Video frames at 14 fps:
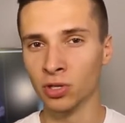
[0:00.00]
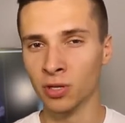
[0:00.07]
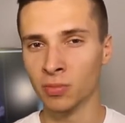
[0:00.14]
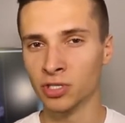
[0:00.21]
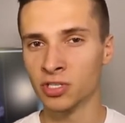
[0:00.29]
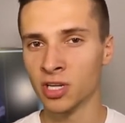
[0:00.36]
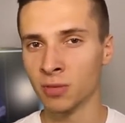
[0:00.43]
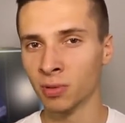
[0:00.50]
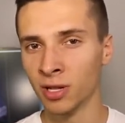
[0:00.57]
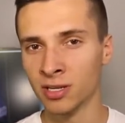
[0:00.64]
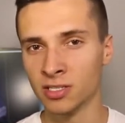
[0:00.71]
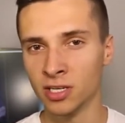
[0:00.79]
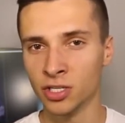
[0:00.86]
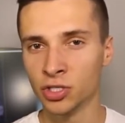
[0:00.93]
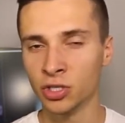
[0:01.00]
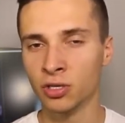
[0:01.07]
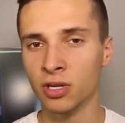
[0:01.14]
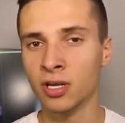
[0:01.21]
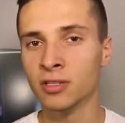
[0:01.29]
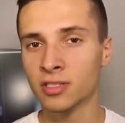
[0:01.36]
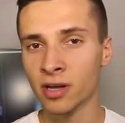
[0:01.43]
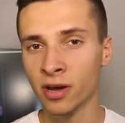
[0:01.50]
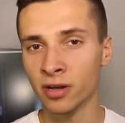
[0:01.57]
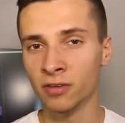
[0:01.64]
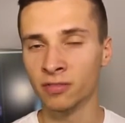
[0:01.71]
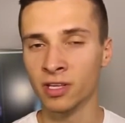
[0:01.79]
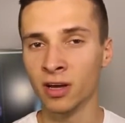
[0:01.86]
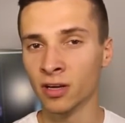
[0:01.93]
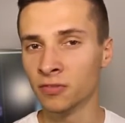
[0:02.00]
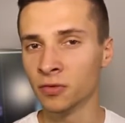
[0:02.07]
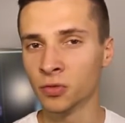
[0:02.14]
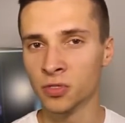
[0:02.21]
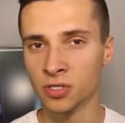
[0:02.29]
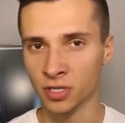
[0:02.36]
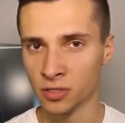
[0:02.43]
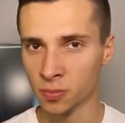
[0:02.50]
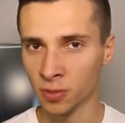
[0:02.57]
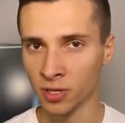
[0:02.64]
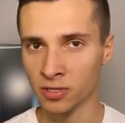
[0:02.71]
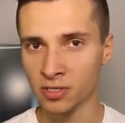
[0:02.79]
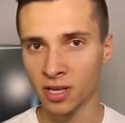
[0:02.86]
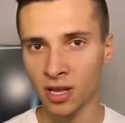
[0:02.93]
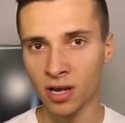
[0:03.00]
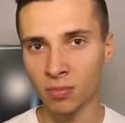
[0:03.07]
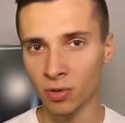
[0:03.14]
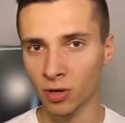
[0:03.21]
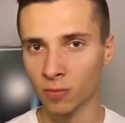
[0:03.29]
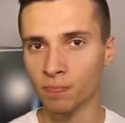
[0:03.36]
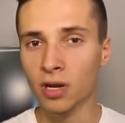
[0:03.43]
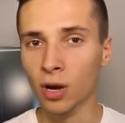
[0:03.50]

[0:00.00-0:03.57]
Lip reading: image stabilization inside of the iPhone 6 Plus camera.